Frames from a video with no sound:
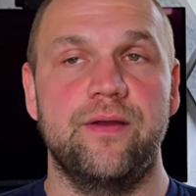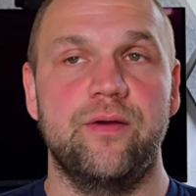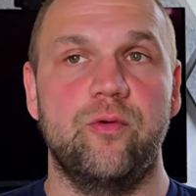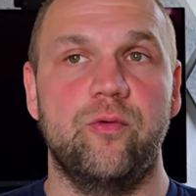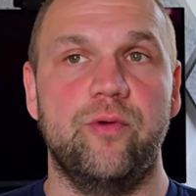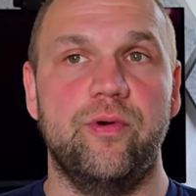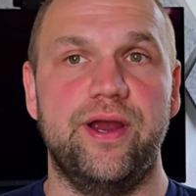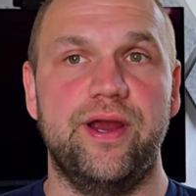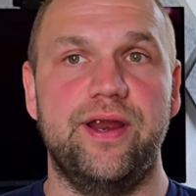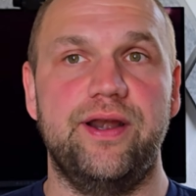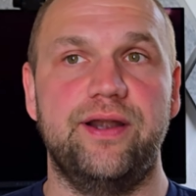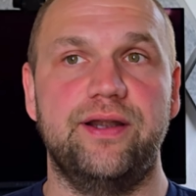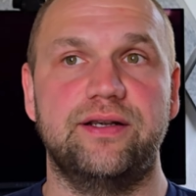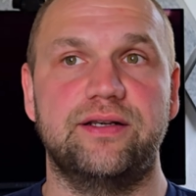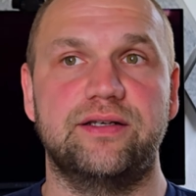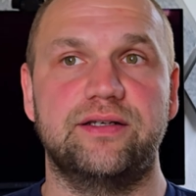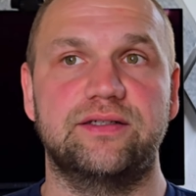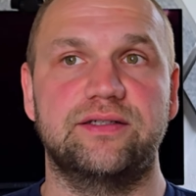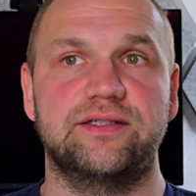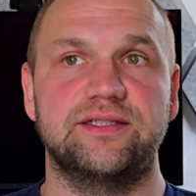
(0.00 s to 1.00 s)

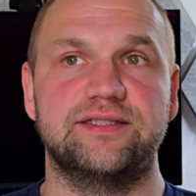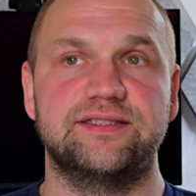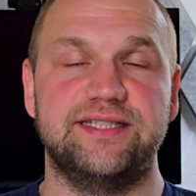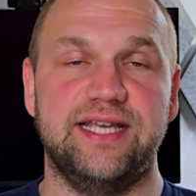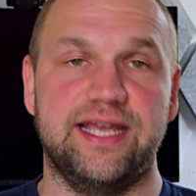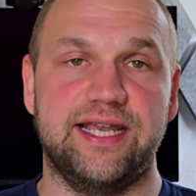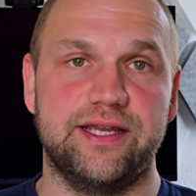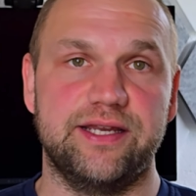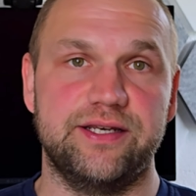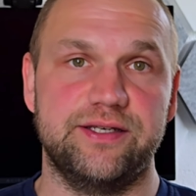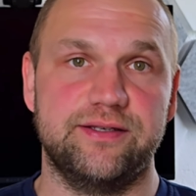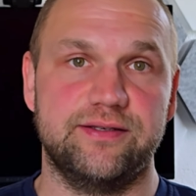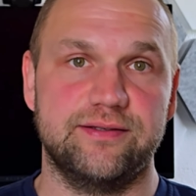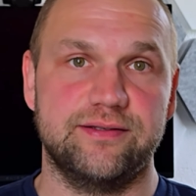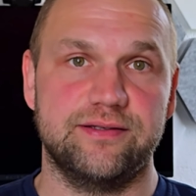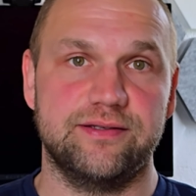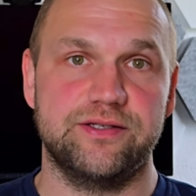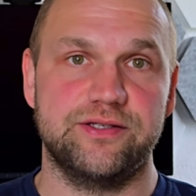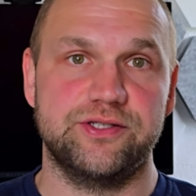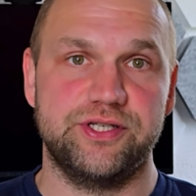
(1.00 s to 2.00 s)
where the second
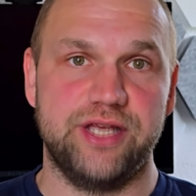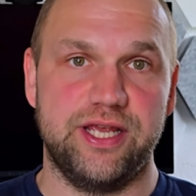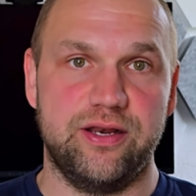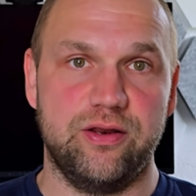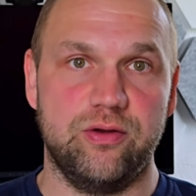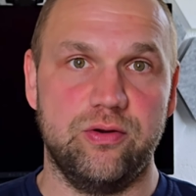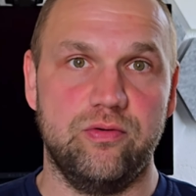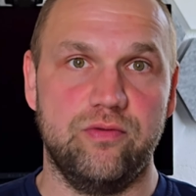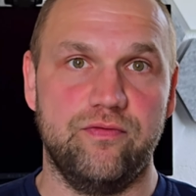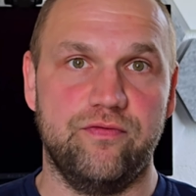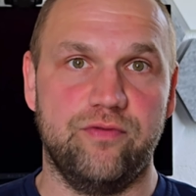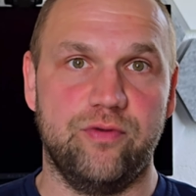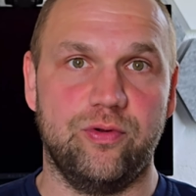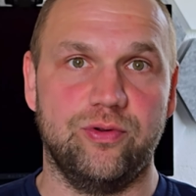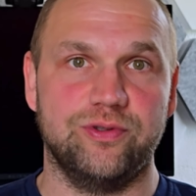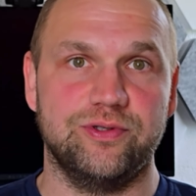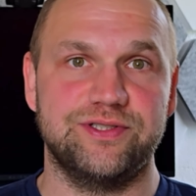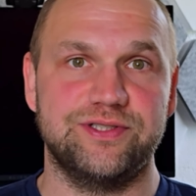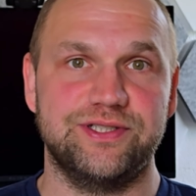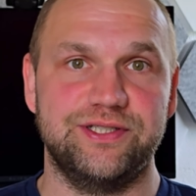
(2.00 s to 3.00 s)
shadow
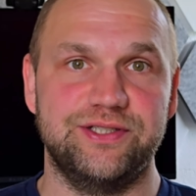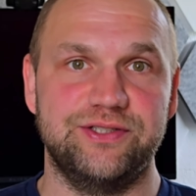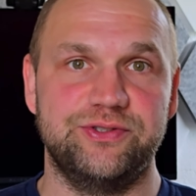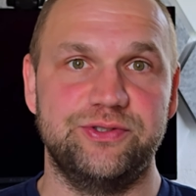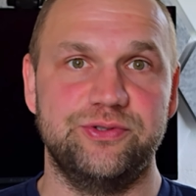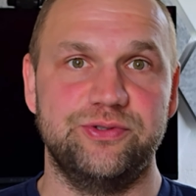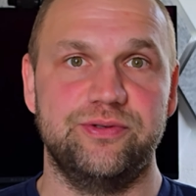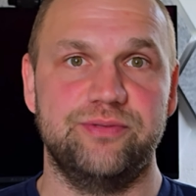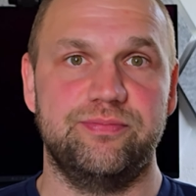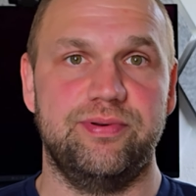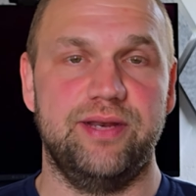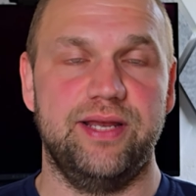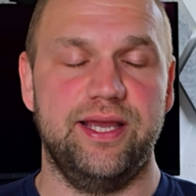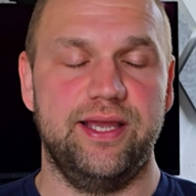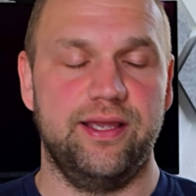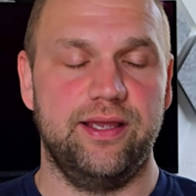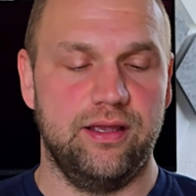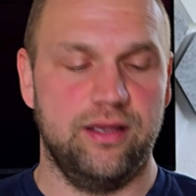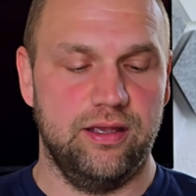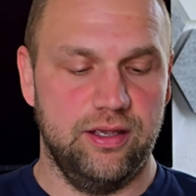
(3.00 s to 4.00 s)
falls into the
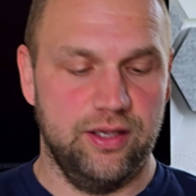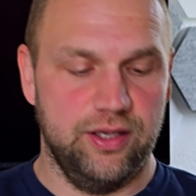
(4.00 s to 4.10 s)
play.